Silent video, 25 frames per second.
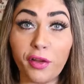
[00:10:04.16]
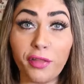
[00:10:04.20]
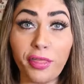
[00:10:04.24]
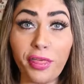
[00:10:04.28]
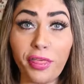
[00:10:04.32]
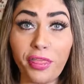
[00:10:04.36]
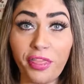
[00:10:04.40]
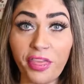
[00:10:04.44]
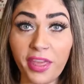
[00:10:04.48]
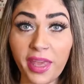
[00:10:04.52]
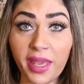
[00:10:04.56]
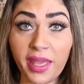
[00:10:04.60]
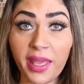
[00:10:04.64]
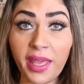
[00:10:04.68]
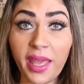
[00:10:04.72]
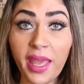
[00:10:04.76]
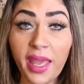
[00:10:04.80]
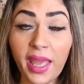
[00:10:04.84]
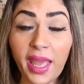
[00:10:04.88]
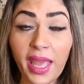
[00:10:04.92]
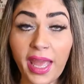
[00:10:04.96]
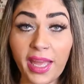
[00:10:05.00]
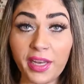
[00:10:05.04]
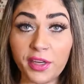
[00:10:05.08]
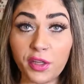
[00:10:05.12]
are thick
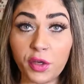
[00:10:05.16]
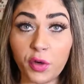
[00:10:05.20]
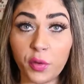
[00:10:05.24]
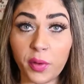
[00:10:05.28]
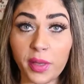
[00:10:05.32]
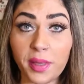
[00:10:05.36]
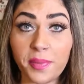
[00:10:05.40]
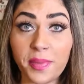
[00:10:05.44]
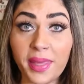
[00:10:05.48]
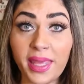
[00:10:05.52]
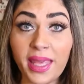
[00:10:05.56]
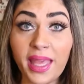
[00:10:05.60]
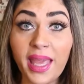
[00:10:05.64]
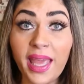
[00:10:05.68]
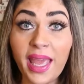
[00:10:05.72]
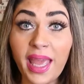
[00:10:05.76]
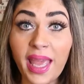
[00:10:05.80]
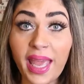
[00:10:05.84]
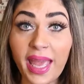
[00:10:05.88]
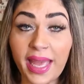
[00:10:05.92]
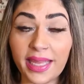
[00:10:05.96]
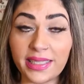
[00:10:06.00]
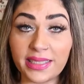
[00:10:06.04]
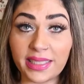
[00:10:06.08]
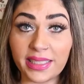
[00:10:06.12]
and creamy
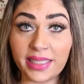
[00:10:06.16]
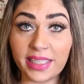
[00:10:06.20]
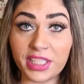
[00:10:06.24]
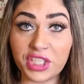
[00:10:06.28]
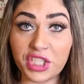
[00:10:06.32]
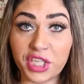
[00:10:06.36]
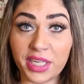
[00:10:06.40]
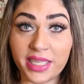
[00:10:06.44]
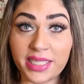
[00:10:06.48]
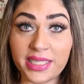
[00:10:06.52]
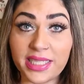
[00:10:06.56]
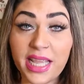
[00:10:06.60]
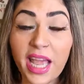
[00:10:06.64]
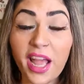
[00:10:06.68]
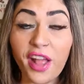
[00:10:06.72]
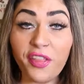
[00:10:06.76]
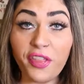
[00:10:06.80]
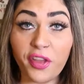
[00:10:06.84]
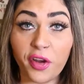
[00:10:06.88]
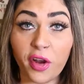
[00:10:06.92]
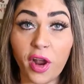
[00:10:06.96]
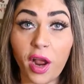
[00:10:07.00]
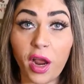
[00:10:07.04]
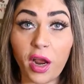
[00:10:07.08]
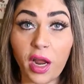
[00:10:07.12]
and delicious.
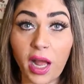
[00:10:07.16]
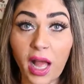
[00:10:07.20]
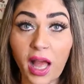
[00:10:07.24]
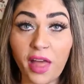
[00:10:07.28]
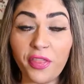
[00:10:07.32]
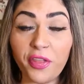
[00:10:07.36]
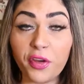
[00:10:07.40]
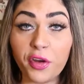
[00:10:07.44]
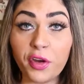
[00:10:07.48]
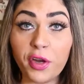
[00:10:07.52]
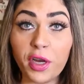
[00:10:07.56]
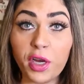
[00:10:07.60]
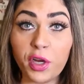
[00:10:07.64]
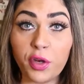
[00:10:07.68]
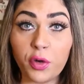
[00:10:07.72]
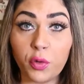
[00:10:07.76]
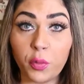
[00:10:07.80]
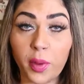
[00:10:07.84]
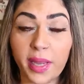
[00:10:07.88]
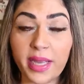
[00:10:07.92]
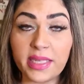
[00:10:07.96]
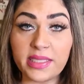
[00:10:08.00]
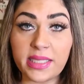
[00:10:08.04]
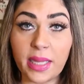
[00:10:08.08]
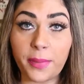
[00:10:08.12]
There are other
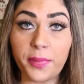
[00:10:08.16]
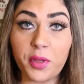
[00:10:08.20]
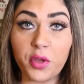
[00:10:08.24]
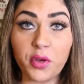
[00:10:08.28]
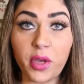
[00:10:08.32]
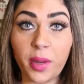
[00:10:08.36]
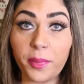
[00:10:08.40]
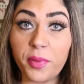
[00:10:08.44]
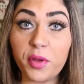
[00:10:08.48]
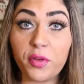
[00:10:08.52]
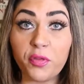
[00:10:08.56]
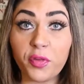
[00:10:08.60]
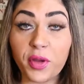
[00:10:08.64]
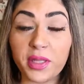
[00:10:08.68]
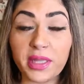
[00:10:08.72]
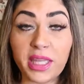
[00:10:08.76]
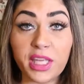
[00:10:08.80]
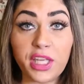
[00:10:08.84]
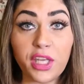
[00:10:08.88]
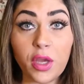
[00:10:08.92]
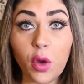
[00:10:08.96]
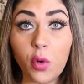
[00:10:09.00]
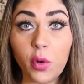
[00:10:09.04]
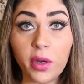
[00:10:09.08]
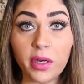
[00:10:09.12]
great WW
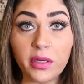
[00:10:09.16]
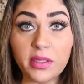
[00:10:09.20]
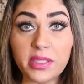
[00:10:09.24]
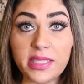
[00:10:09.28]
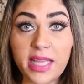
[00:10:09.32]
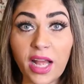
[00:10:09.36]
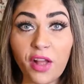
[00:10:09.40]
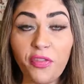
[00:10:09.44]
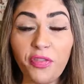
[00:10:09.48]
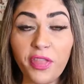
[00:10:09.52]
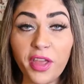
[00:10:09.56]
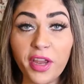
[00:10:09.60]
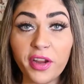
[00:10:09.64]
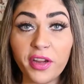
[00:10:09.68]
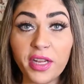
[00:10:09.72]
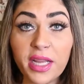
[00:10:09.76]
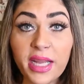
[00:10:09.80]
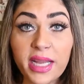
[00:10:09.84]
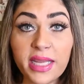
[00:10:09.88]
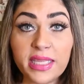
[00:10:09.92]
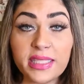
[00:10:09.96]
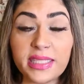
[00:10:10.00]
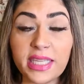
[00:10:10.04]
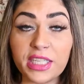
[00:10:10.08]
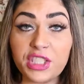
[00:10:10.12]
friendly yogurts out there,
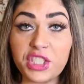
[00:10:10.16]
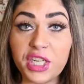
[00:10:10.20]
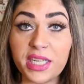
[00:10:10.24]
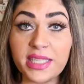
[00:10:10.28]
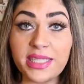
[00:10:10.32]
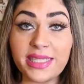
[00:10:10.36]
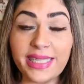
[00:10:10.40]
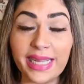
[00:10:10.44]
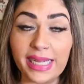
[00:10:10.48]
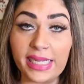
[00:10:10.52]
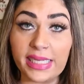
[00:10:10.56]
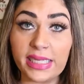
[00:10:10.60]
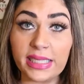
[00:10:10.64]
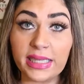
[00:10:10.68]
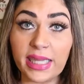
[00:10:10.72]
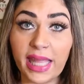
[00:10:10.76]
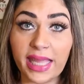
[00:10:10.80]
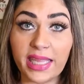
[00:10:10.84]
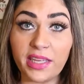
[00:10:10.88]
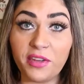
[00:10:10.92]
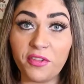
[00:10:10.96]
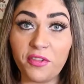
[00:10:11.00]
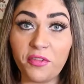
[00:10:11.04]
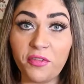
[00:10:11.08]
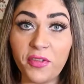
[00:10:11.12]
such as Dannon
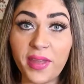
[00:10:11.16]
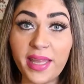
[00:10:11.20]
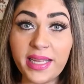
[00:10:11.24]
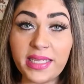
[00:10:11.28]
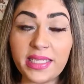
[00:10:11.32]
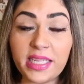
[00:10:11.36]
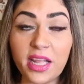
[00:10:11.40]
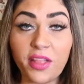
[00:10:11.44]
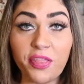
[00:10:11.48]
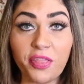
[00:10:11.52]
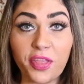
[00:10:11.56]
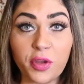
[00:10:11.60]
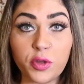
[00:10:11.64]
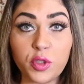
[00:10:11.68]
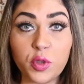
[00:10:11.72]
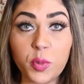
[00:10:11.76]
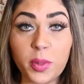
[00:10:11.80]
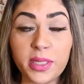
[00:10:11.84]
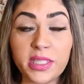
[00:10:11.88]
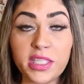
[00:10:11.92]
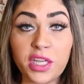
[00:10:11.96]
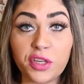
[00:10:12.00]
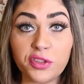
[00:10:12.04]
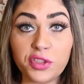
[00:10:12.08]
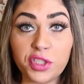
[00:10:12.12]
Light and Fit. Those
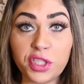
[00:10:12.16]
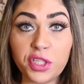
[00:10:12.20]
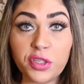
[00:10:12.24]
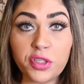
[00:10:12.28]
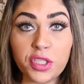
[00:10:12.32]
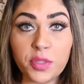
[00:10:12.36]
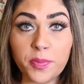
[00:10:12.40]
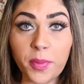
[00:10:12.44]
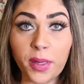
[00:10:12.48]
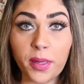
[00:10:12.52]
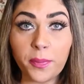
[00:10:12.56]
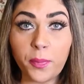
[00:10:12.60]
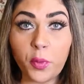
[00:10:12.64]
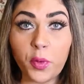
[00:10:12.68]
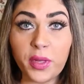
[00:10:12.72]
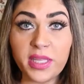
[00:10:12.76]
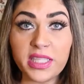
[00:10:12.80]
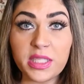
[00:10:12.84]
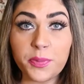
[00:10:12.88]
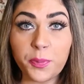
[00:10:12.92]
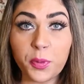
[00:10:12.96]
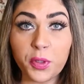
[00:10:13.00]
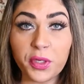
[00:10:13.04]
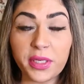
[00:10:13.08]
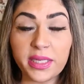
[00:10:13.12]
ones are 2 Smart
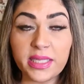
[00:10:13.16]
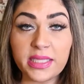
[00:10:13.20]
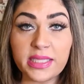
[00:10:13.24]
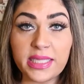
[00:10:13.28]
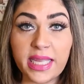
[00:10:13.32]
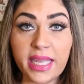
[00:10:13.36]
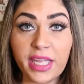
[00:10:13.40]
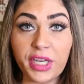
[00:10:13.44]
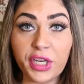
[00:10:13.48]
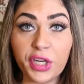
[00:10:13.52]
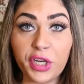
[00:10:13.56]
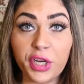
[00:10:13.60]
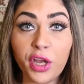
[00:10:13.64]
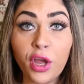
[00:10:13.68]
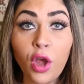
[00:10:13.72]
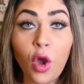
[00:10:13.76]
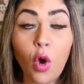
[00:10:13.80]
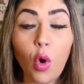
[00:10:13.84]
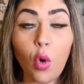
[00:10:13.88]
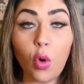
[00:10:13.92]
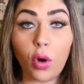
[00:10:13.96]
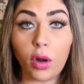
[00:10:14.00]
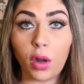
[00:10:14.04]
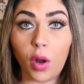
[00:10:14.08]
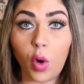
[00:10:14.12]
Points per container,
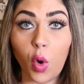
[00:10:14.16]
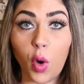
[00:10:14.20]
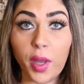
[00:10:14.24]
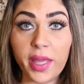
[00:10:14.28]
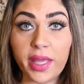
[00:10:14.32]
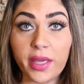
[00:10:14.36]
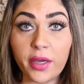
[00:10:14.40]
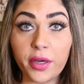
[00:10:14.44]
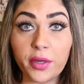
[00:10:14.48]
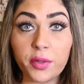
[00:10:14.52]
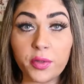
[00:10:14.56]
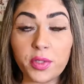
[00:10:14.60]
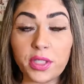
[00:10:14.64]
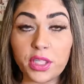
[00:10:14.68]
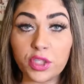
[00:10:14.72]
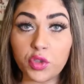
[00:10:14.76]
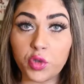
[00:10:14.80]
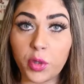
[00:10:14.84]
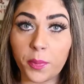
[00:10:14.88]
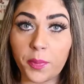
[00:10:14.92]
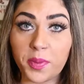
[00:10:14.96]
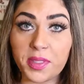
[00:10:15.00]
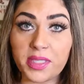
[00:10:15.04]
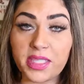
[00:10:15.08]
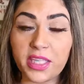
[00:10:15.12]
or Oiko's
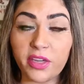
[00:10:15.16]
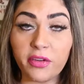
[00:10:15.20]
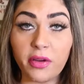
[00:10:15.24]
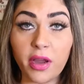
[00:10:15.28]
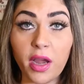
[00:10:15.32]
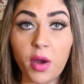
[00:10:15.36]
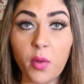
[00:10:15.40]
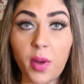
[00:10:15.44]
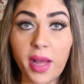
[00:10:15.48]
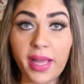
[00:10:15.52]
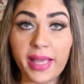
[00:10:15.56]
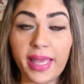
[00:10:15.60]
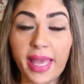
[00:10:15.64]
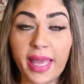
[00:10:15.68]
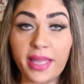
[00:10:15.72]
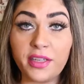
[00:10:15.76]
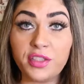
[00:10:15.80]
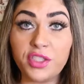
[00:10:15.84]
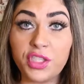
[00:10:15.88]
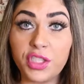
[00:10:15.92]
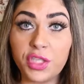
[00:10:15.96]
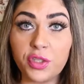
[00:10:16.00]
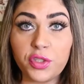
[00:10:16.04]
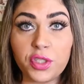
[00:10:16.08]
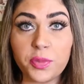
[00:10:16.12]
000,
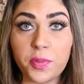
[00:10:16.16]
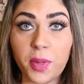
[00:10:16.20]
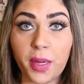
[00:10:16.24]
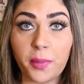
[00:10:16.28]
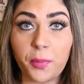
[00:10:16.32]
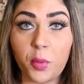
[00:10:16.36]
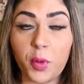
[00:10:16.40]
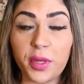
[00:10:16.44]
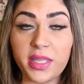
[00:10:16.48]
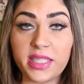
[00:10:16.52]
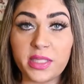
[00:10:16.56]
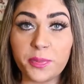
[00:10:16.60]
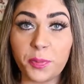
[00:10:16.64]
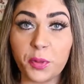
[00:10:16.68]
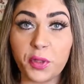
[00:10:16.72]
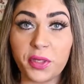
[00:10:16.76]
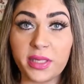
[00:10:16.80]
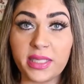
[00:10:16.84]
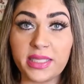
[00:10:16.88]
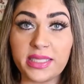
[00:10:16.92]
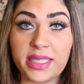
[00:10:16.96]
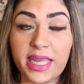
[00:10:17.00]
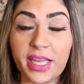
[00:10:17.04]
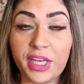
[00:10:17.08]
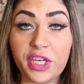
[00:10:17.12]
again, 2 Smart Points per
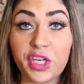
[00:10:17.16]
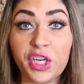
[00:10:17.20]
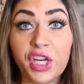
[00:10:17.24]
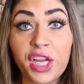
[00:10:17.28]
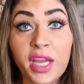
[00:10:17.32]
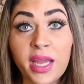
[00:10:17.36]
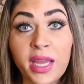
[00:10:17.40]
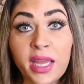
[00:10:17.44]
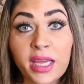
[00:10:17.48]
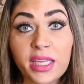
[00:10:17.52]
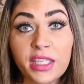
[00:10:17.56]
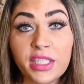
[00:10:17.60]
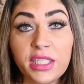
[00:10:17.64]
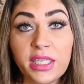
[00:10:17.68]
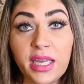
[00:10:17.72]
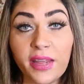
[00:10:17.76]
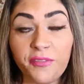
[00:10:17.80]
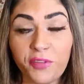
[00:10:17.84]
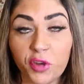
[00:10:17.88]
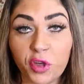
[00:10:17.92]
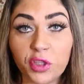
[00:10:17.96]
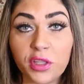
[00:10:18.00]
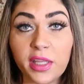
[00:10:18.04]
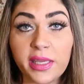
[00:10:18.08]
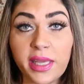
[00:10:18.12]
container.
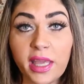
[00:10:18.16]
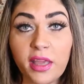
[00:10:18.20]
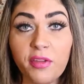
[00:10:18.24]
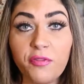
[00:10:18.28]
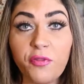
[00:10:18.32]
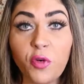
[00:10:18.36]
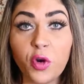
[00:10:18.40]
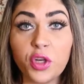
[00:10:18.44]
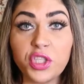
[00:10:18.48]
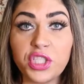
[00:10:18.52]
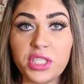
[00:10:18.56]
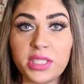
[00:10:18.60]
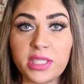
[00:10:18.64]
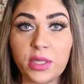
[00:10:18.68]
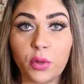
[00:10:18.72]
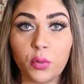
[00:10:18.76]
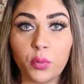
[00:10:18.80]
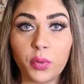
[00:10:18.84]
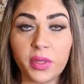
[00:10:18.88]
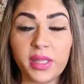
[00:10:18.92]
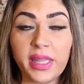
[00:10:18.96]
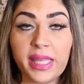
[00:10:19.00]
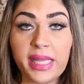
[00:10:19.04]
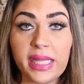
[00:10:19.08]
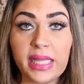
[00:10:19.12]
If you're looking for just a
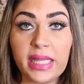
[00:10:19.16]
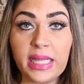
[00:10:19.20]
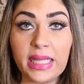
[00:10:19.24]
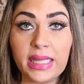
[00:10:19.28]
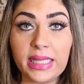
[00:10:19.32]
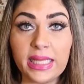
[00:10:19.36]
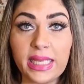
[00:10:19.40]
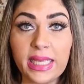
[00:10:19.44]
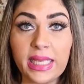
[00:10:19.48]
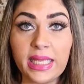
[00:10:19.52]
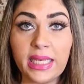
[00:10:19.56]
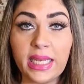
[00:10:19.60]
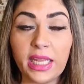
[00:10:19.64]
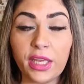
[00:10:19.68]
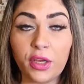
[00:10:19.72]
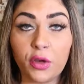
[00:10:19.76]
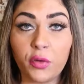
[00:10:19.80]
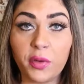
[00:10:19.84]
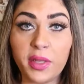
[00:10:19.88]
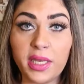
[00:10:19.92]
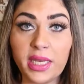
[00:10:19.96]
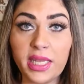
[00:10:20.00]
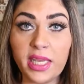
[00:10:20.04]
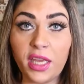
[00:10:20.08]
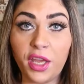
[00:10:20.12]
really clean
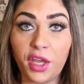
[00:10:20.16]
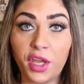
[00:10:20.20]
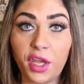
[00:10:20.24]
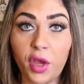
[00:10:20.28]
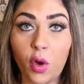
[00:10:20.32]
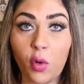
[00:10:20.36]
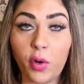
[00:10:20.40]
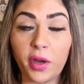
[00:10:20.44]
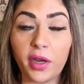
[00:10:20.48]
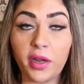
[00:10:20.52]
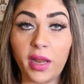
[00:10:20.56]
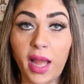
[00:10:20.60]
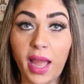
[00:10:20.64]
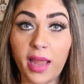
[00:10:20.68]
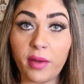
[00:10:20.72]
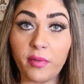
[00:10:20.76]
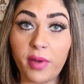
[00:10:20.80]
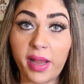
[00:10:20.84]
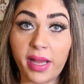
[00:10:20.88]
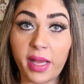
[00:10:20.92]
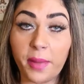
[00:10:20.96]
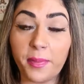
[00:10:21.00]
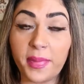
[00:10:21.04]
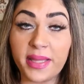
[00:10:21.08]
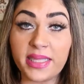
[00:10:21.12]
ingredient yogurt, I
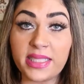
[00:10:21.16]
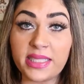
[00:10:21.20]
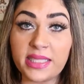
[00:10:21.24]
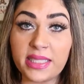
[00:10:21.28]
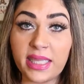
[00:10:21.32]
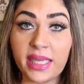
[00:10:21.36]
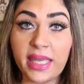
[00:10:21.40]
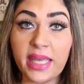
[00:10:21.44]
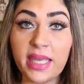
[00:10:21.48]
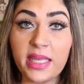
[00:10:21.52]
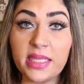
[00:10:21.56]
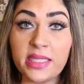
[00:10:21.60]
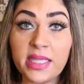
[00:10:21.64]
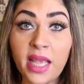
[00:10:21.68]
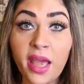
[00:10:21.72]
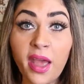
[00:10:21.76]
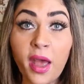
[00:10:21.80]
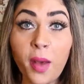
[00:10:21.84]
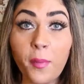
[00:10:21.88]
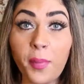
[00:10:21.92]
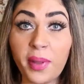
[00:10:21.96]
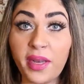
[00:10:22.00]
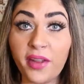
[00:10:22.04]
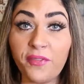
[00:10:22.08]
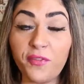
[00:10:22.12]
recommend Siggi's.
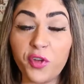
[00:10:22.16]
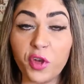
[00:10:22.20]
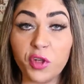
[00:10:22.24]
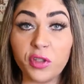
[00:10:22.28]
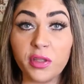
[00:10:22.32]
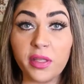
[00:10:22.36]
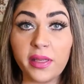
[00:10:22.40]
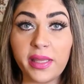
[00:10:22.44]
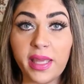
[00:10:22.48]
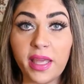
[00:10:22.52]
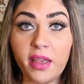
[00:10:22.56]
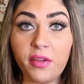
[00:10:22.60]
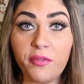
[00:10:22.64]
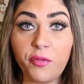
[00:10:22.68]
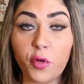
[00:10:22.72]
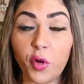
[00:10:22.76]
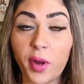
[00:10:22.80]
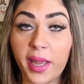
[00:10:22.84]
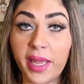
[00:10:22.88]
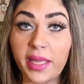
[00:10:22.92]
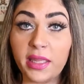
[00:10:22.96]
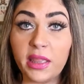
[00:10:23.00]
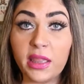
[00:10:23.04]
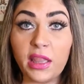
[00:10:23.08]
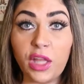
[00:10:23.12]
But if you're looking
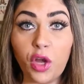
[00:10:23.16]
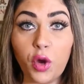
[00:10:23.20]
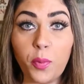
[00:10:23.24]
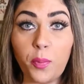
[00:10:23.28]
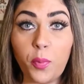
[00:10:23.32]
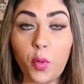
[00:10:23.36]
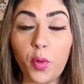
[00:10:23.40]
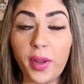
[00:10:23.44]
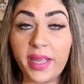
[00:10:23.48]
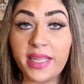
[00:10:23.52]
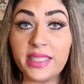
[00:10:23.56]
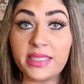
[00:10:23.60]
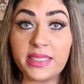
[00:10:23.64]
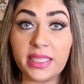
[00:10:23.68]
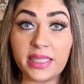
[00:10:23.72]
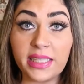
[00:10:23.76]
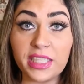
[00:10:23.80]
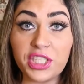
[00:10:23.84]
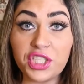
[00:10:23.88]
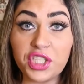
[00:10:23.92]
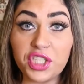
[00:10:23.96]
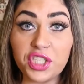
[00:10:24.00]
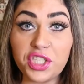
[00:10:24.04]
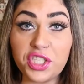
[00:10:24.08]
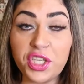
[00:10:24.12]
for a low point
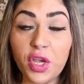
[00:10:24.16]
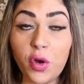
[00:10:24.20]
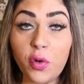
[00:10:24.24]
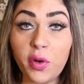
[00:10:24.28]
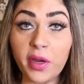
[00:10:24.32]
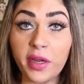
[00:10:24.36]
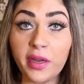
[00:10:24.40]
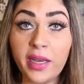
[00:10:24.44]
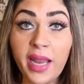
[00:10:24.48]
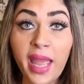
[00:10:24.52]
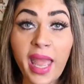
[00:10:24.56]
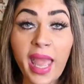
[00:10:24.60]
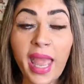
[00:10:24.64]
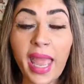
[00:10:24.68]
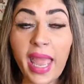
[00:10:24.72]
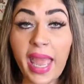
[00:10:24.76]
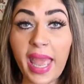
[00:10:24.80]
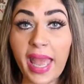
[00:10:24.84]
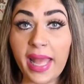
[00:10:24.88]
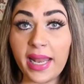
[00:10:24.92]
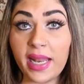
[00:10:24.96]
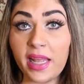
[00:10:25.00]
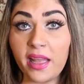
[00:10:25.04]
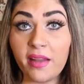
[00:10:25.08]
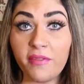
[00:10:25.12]
delicious yogurt,
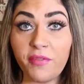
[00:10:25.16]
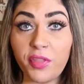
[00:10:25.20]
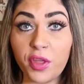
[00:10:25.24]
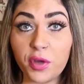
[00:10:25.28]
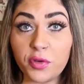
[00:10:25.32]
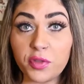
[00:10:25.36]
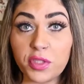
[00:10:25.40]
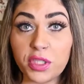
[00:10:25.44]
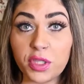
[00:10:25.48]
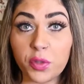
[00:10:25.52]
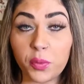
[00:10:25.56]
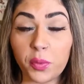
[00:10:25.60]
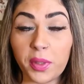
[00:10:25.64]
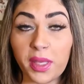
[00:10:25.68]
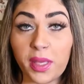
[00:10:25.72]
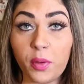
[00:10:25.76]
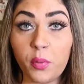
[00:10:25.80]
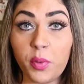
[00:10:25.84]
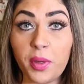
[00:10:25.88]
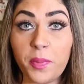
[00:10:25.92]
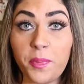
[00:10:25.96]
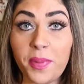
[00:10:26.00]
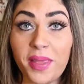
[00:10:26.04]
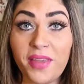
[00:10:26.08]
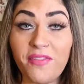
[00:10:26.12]
any of those 3
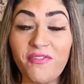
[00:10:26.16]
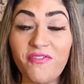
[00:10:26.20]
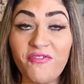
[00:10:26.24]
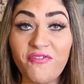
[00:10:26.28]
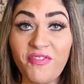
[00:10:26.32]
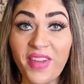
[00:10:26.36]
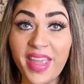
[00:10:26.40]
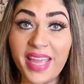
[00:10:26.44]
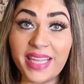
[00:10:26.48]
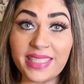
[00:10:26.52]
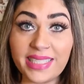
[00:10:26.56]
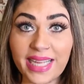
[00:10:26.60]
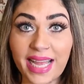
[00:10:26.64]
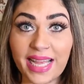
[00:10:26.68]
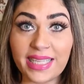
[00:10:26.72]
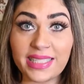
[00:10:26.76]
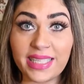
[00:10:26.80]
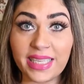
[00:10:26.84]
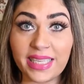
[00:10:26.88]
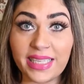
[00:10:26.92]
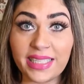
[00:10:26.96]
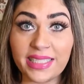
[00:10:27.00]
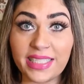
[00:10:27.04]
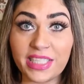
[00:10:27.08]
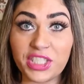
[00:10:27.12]
would be
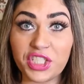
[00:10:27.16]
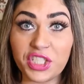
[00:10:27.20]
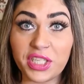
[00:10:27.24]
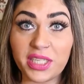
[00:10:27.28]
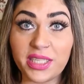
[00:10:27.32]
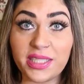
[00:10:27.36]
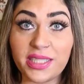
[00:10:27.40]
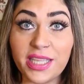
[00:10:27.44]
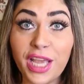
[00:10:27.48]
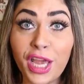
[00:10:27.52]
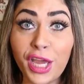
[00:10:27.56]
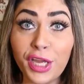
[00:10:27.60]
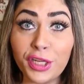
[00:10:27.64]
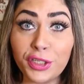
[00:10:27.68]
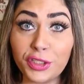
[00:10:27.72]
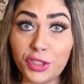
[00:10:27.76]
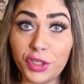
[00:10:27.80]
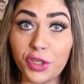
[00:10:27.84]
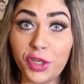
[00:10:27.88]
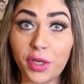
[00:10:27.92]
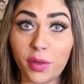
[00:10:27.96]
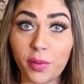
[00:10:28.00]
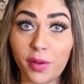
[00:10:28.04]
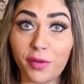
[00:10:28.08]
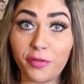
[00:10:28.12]
fantastic additions to your